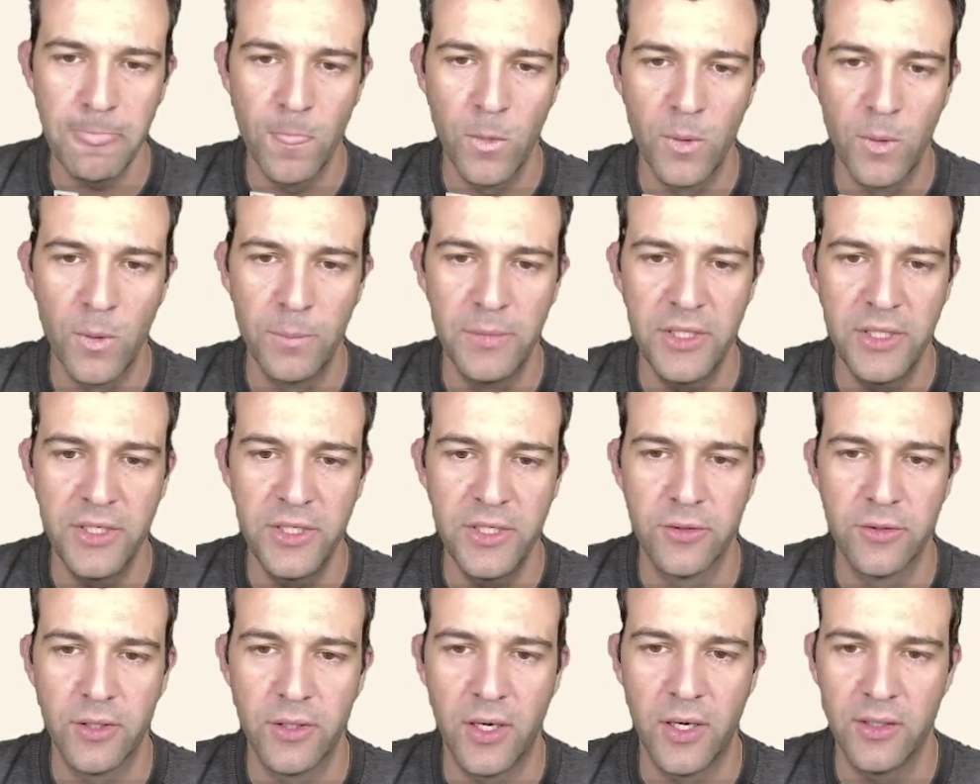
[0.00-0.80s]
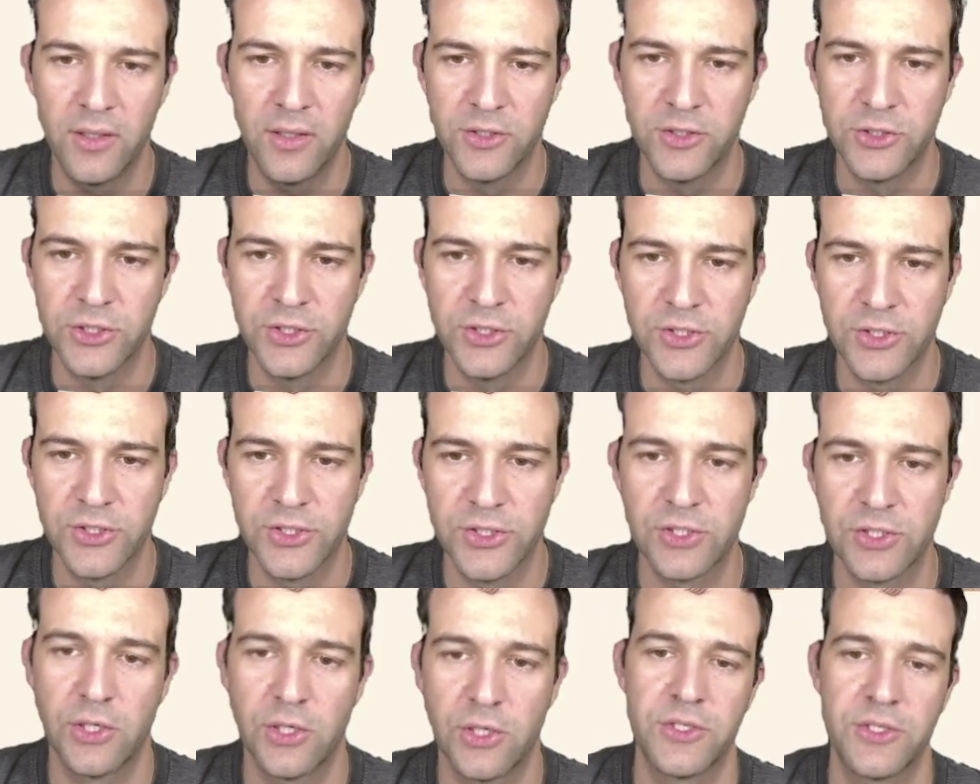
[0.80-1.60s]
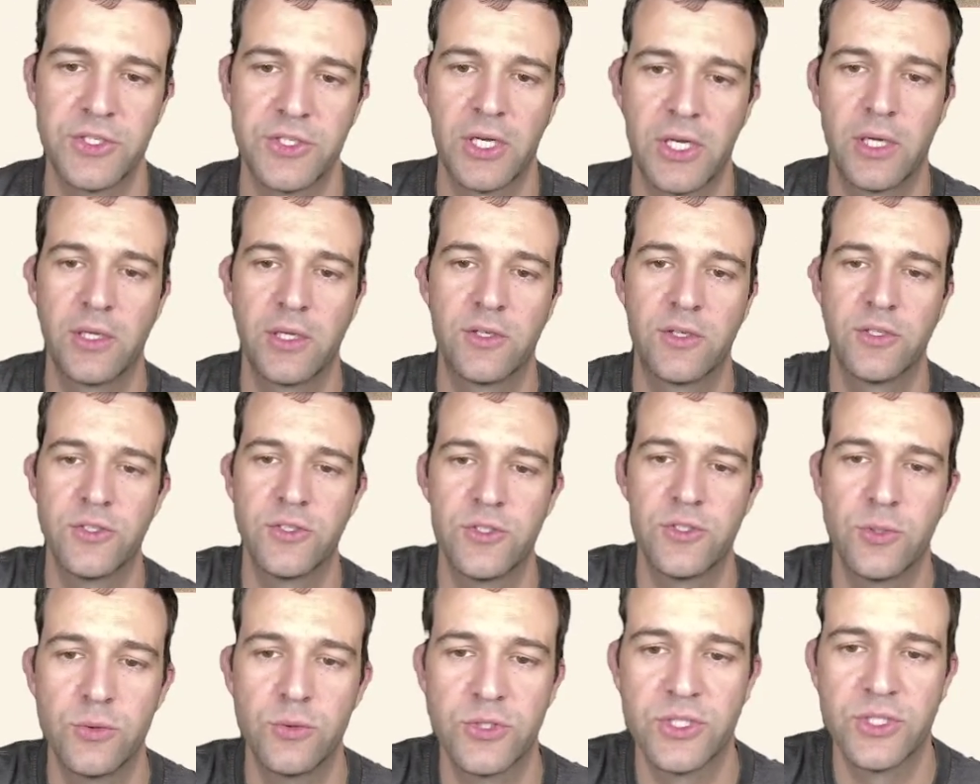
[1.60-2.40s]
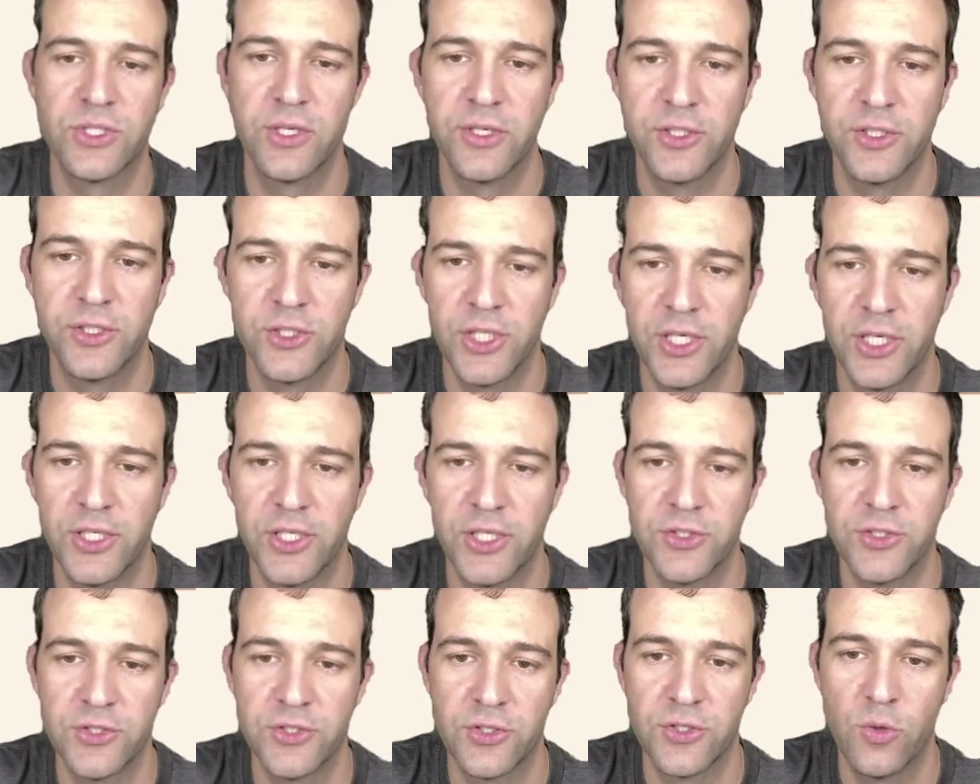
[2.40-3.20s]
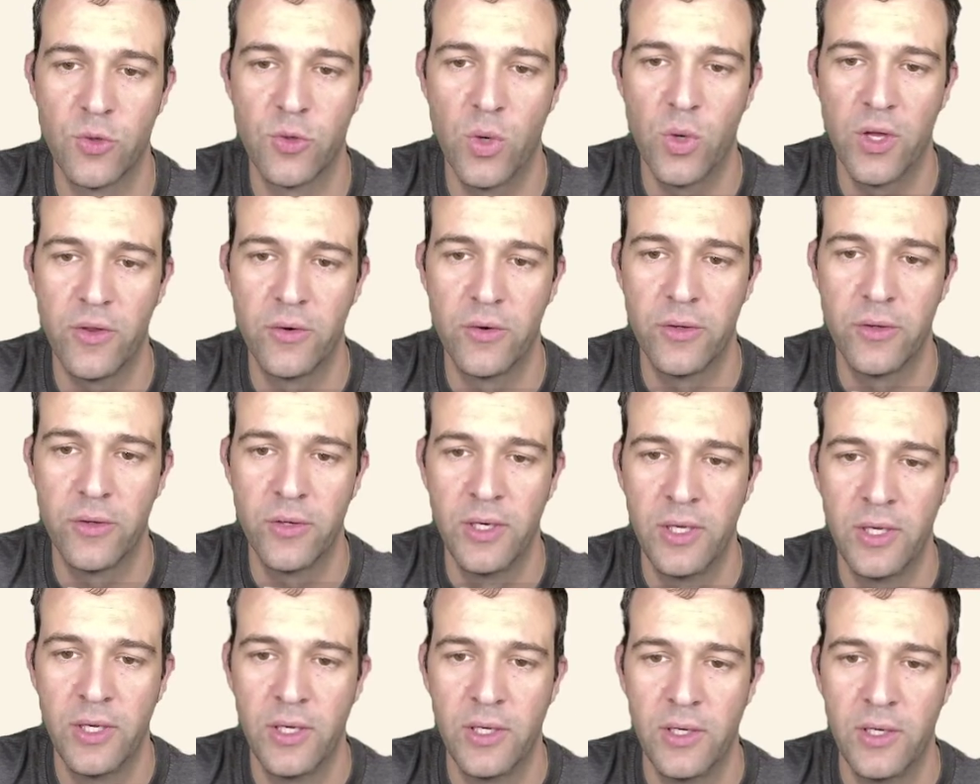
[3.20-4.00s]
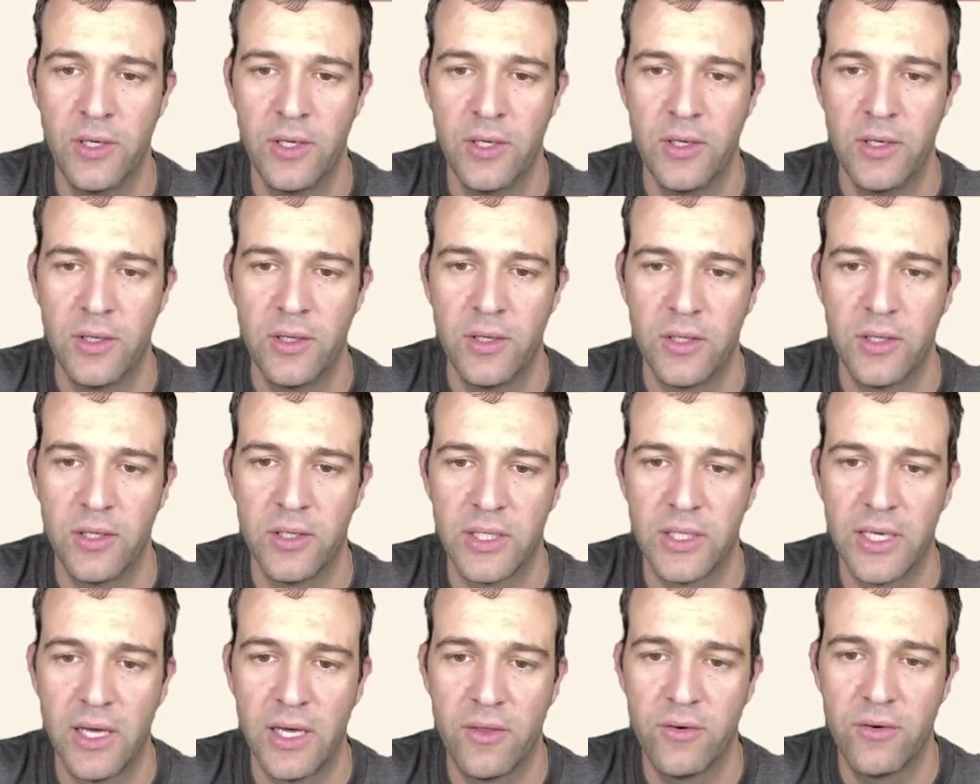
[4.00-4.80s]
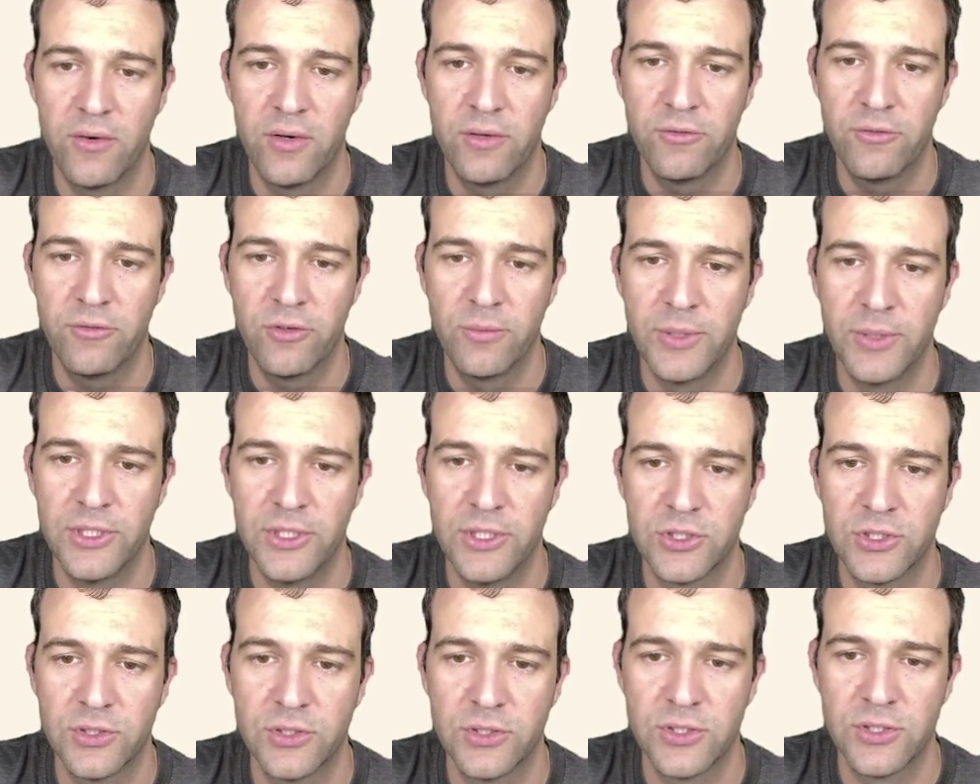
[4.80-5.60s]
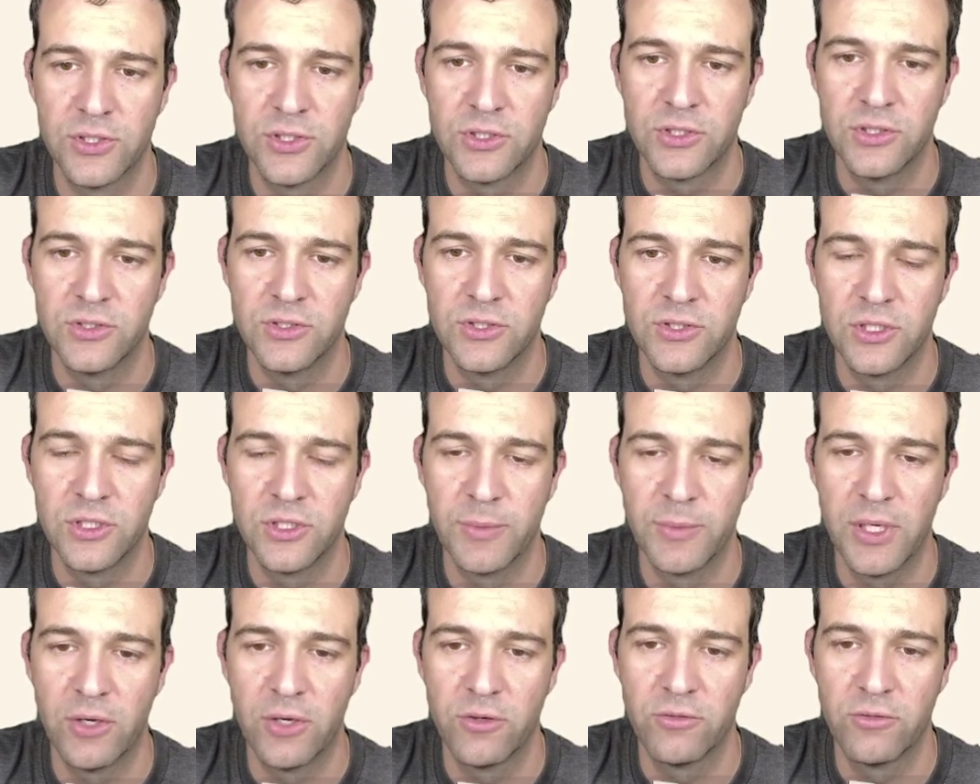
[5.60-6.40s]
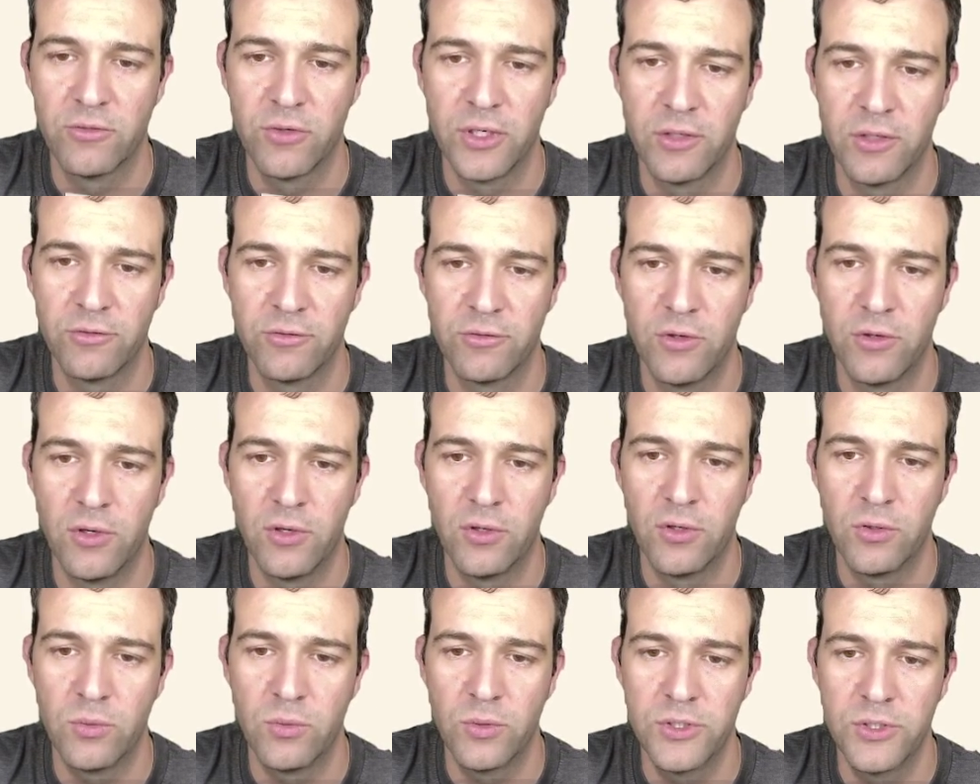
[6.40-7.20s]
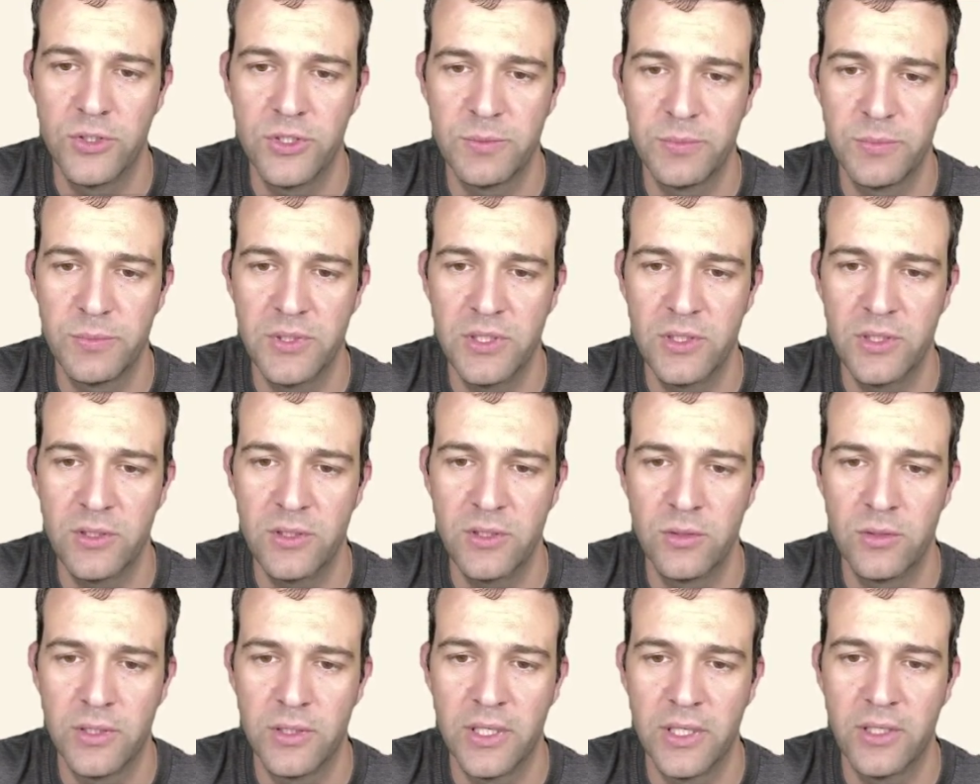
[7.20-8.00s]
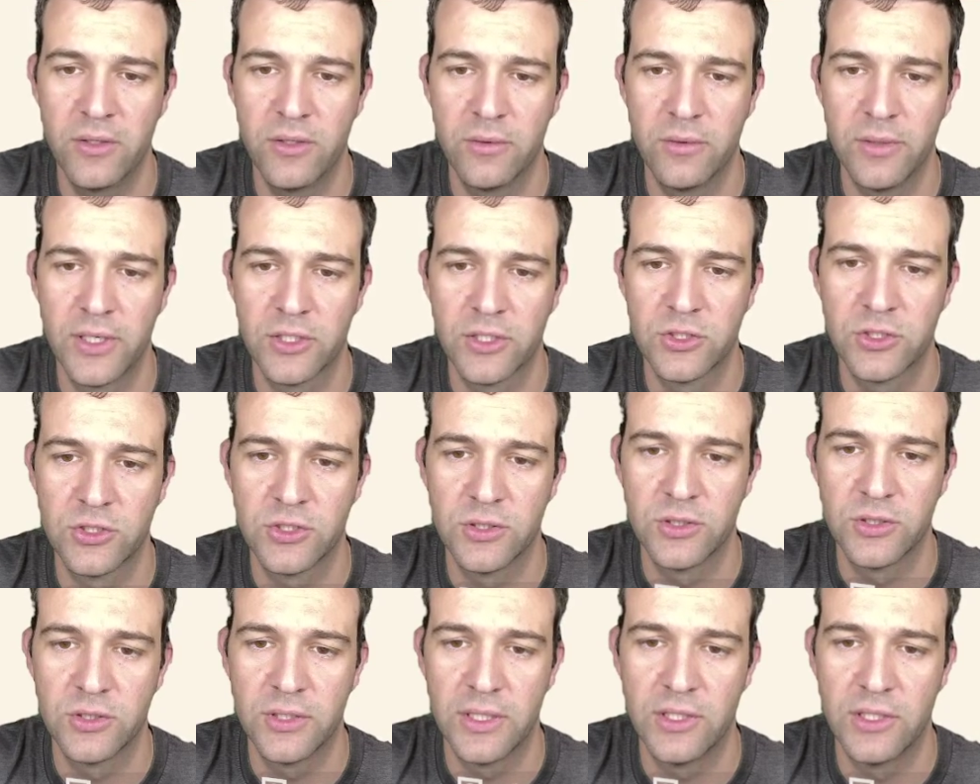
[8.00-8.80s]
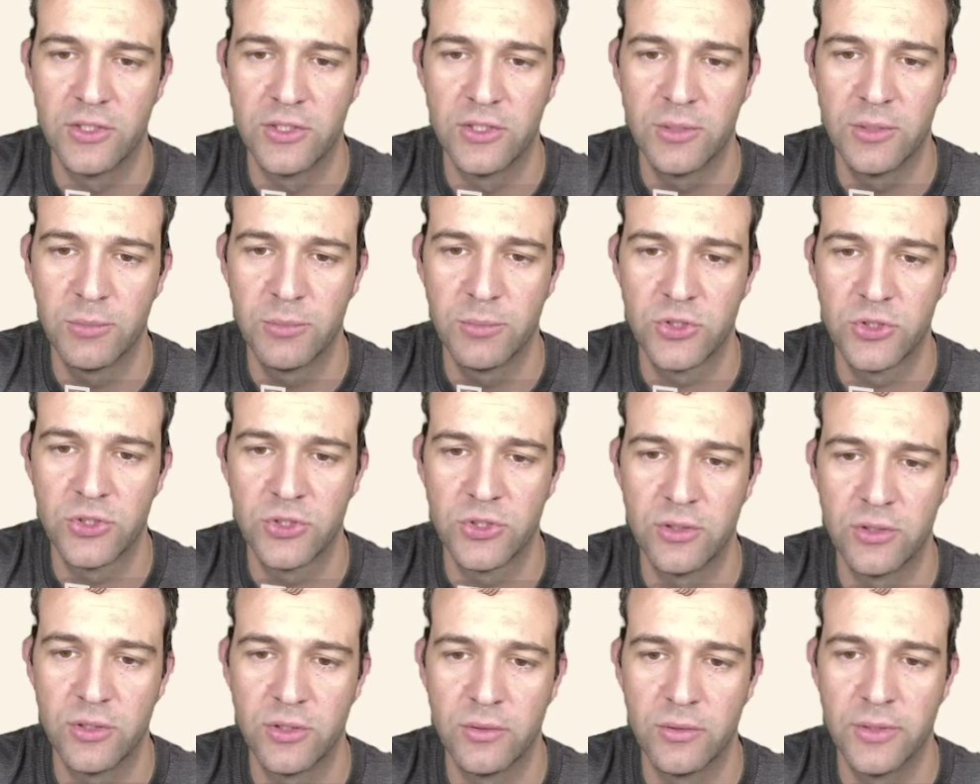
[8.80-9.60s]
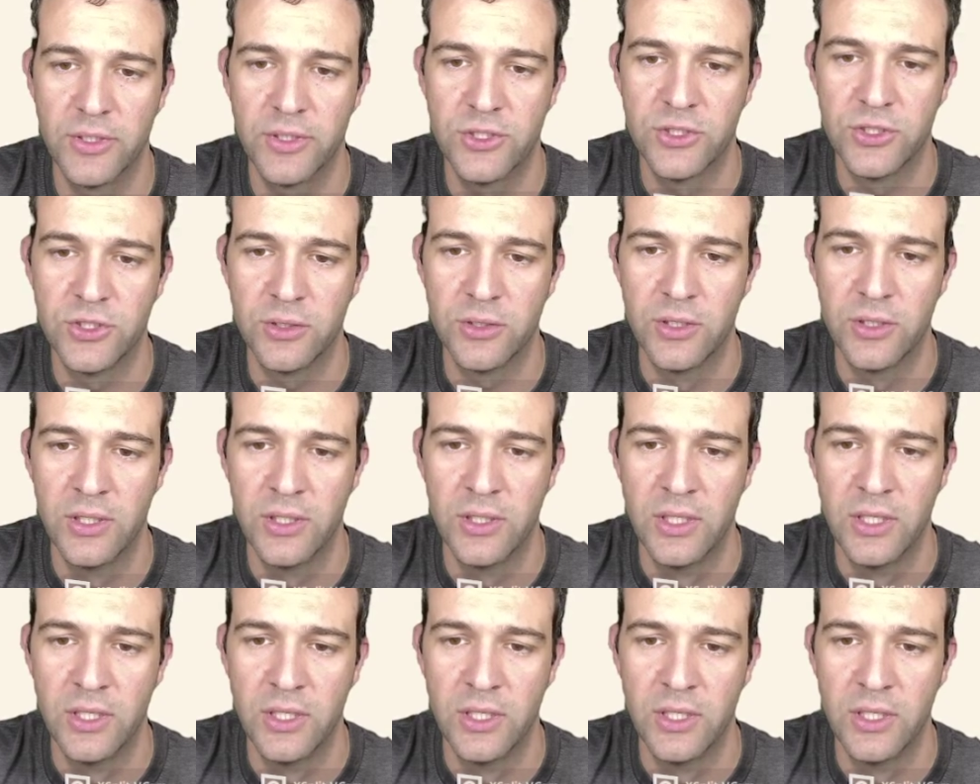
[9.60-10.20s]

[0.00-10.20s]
Meteorologists are scientists who study changes in the weather. They gather information such as the amount of rainfall, wind speed, and direction, and temperature in a region.